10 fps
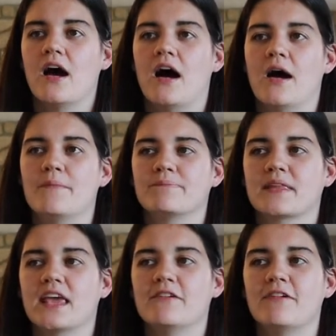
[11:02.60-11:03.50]
um,
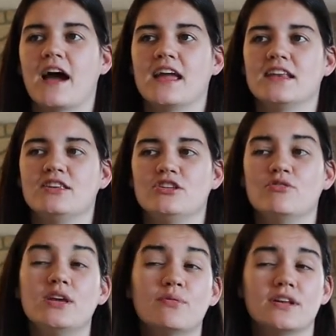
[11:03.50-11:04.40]
if I knew
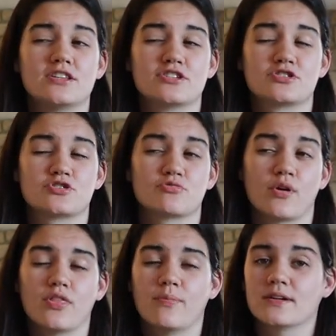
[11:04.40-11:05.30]
he wouldn't
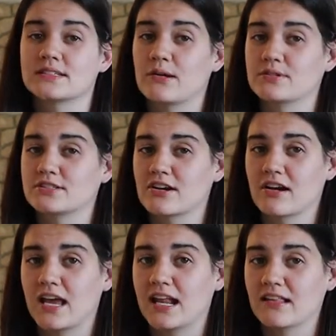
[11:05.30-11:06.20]
destroy the books, I would
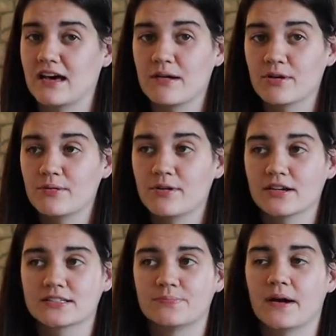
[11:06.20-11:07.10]
start getting library
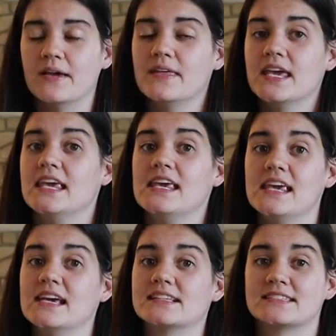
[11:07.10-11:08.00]
books, but
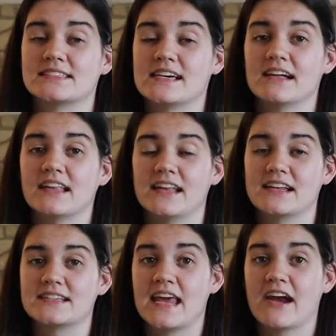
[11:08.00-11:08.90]
he is still in
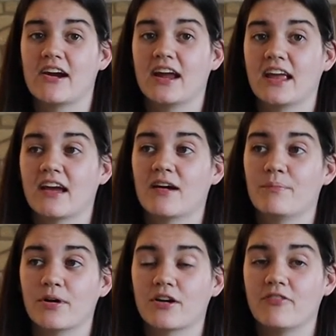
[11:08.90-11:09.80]
a tearing
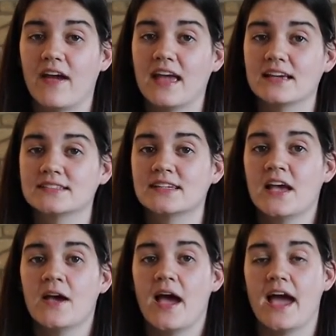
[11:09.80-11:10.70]
book phase,
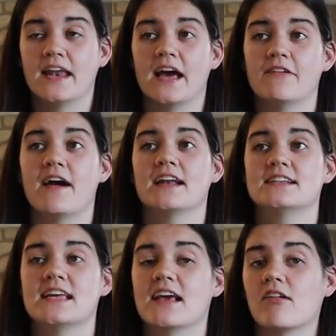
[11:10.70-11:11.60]
and I've had to
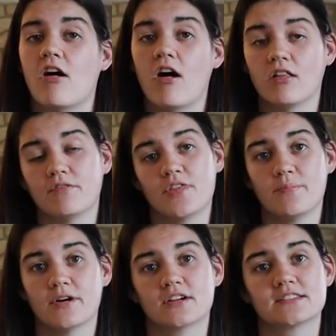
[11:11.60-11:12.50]
take all of the
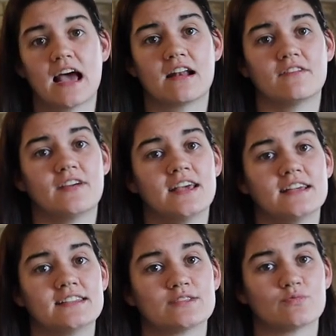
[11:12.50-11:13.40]
books out of
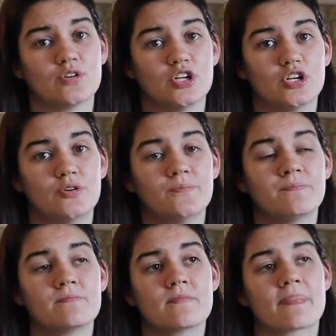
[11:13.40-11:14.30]
his
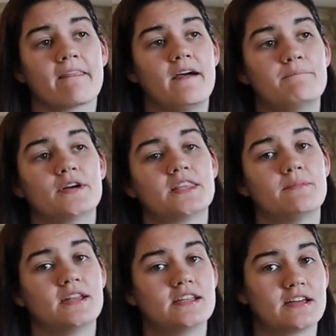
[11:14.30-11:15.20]
room and put
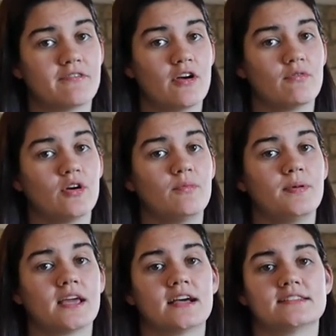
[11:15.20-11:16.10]
them in a different room
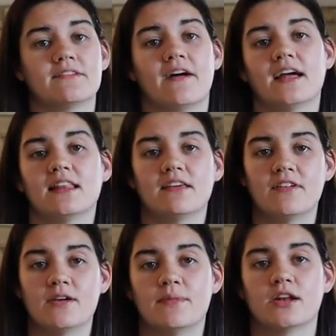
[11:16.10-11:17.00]
because if I leave
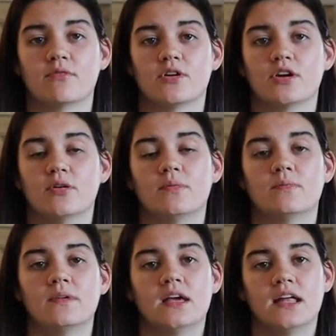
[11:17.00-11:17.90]
him in a
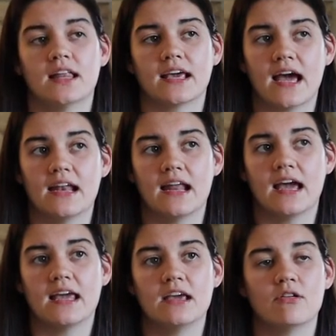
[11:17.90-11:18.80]
room, like at
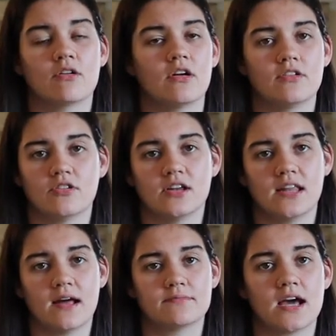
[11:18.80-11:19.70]
night or during
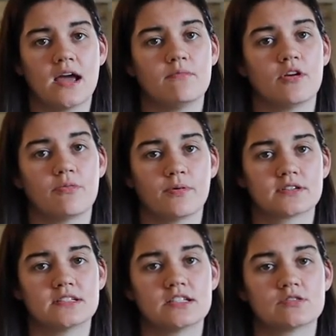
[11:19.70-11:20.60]
nap time with
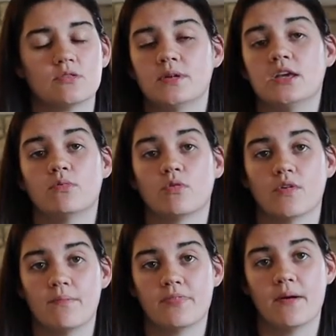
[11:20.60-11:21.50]
books in his room, he will
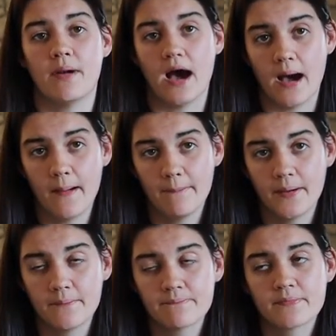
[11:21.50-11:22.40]
rip them up
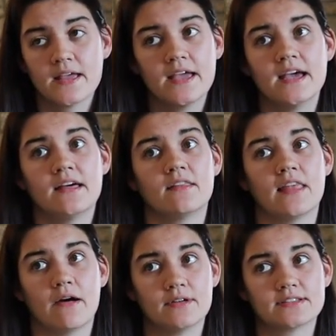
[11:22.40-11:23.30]

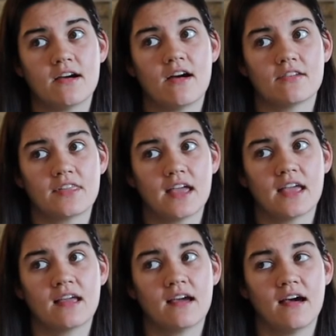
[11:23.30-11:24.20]
that was a hard
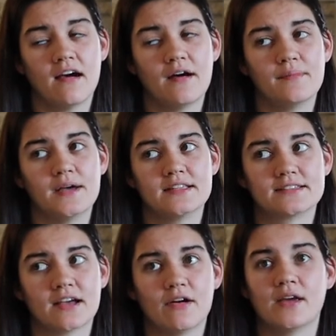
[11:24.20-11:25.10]
thing. Um, and
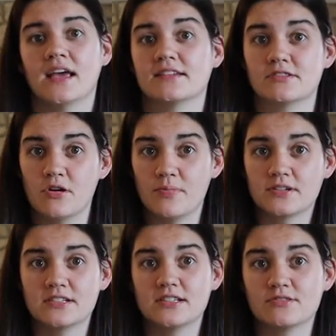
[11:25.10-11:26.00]
so he has no
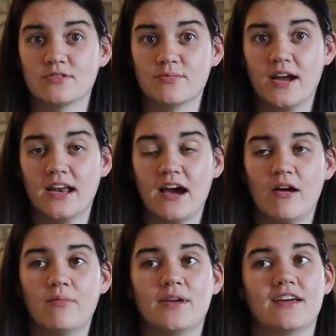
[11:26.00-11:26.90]
books in his room right
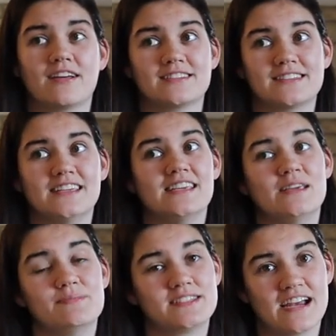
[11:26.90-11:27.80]
now because he
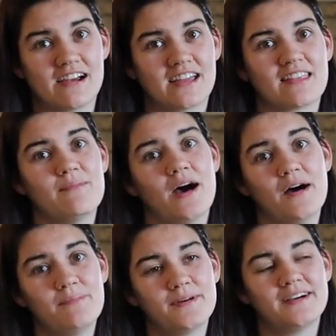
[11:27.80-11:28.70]
keeps tearing them up.